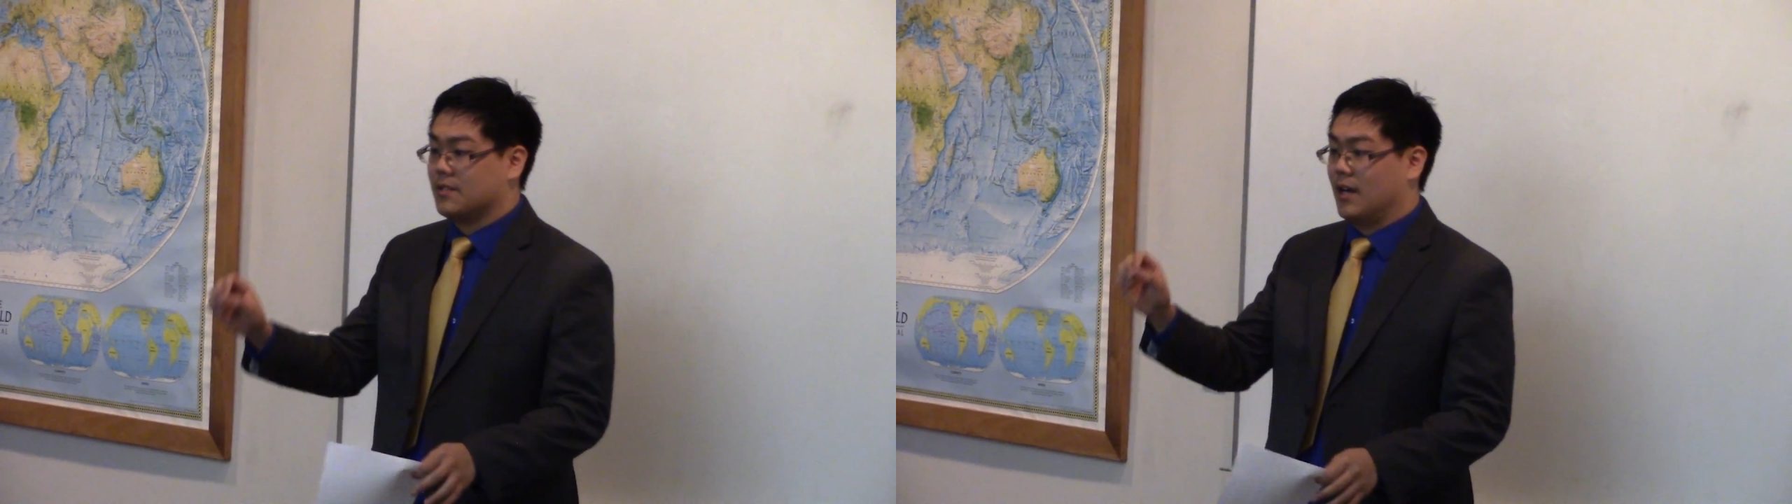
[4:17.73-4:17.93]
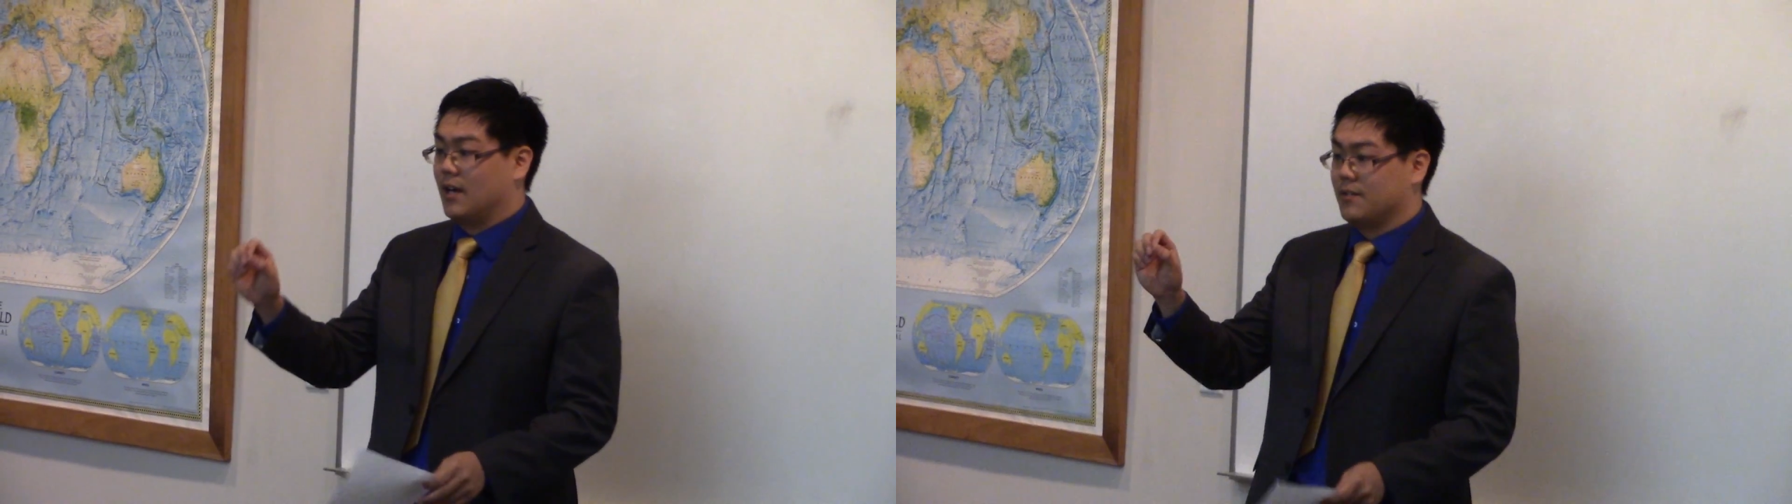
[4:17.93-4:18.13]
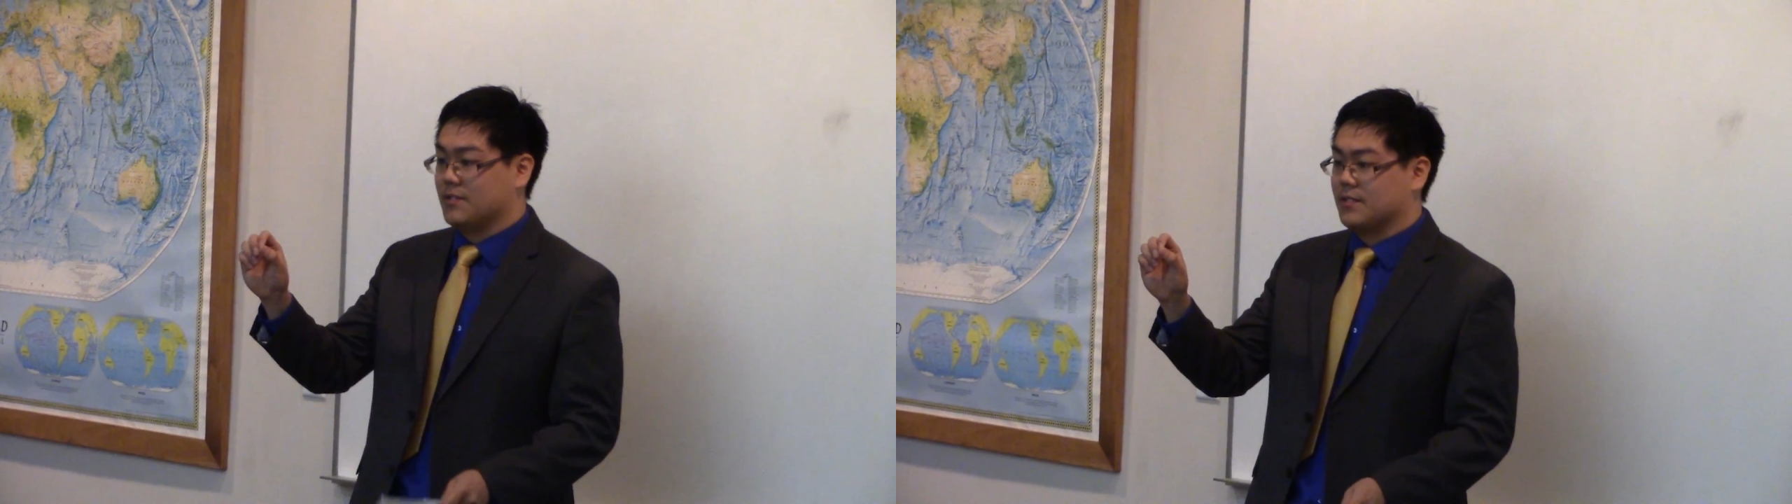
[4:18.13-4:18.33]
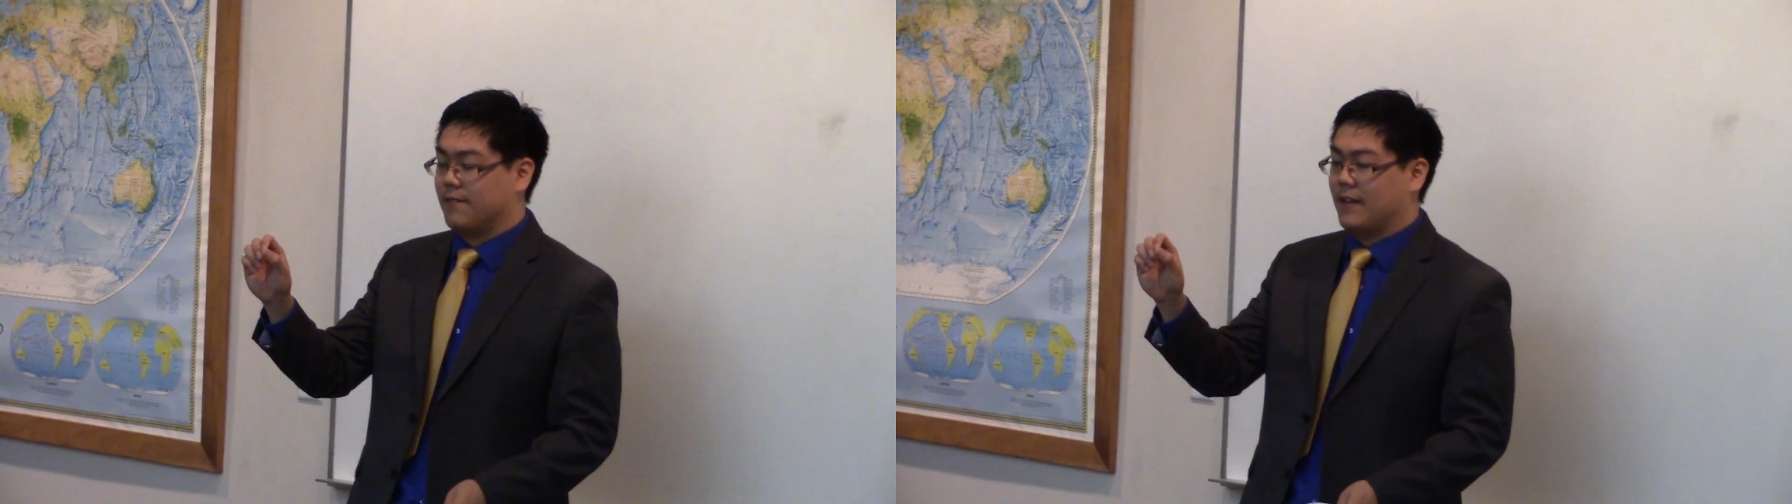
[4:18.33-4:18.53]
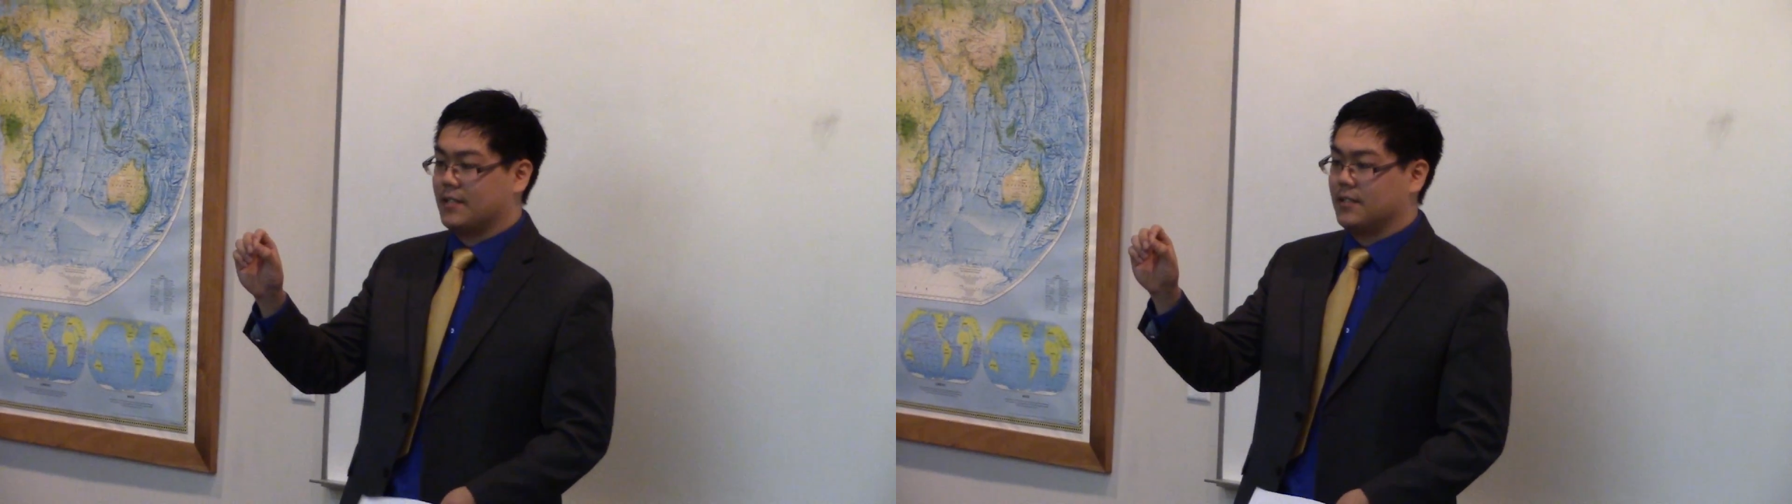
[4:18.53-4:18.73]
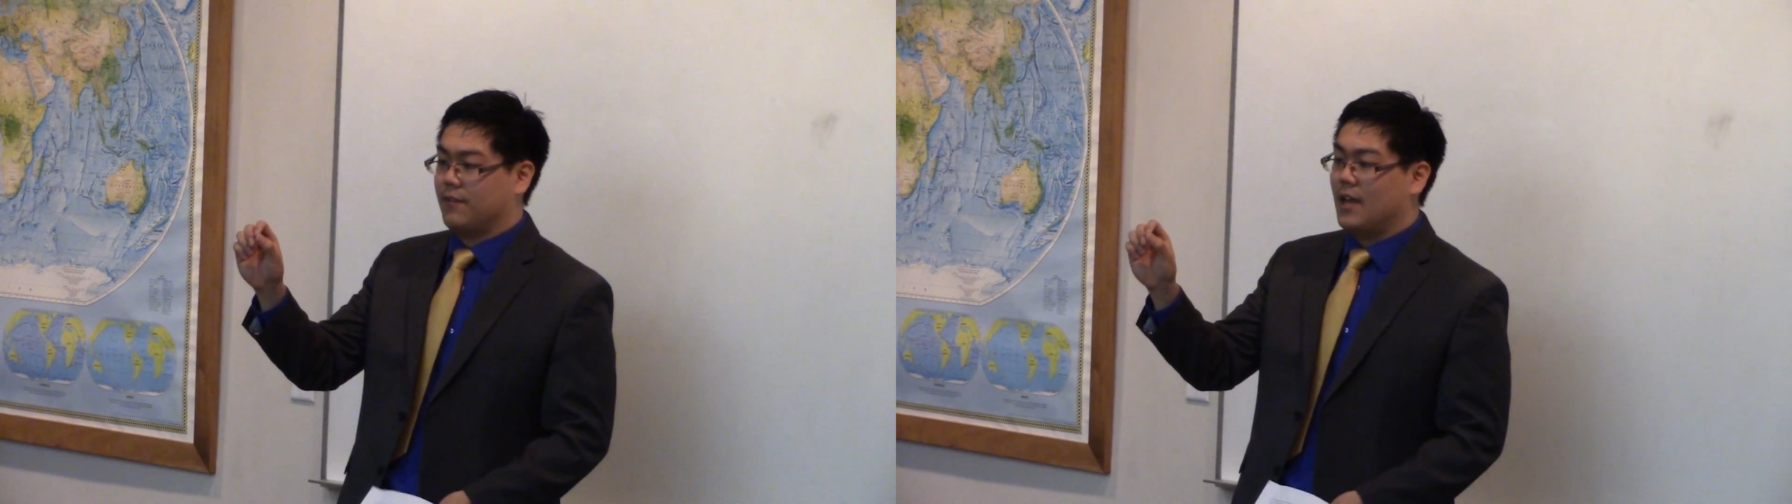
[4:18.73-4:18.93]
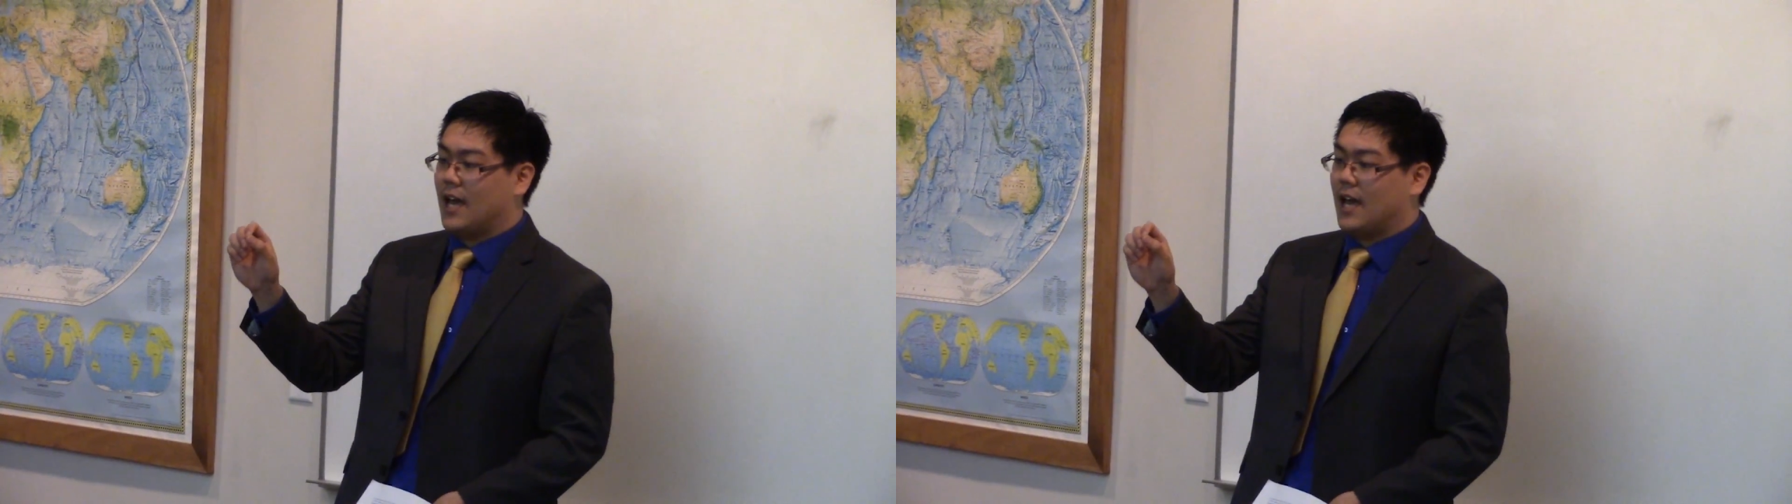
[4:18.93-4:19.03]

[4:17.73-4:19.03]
the fact of